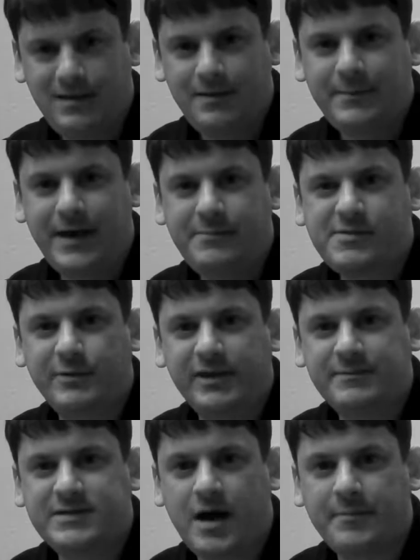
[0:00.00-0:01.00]
My name is
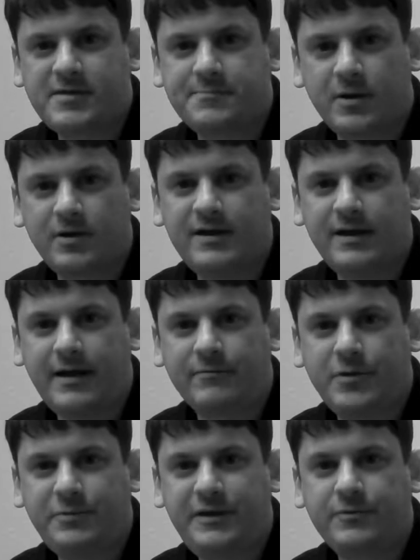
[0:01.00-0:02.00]
William Thomas Burke, and I
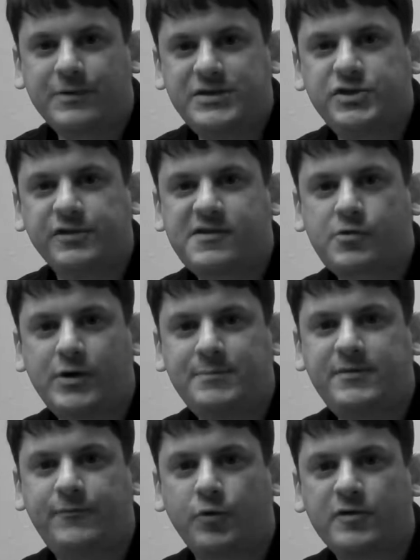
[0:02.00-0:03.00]
wrote the original
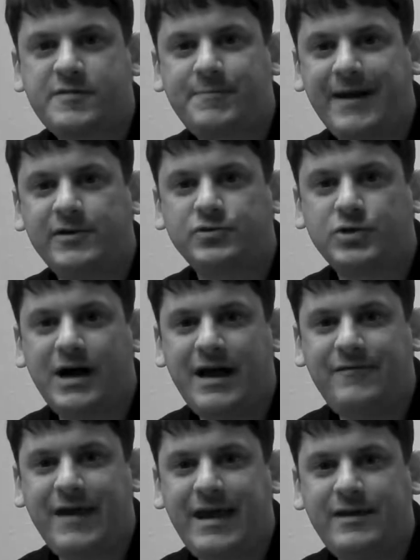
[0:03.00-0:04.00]
script for Spider
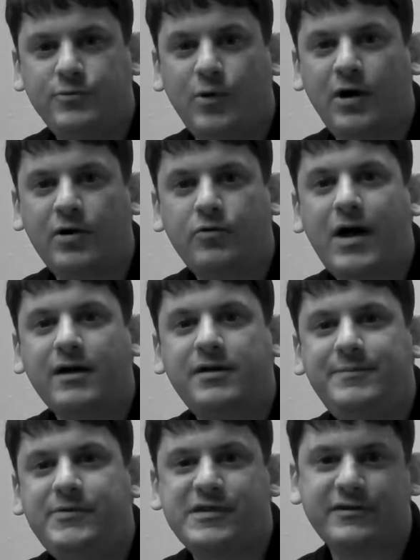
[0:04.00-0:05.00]
Drive, a noir rock
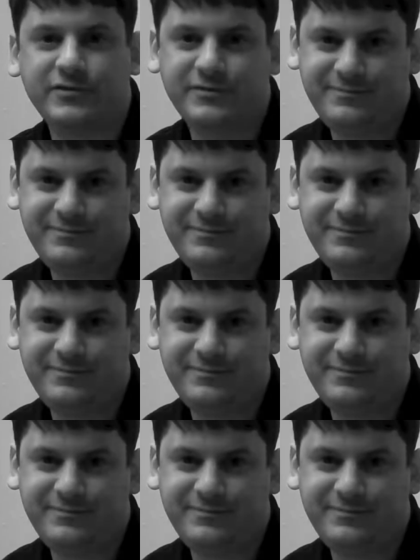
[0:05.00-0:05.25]
musical.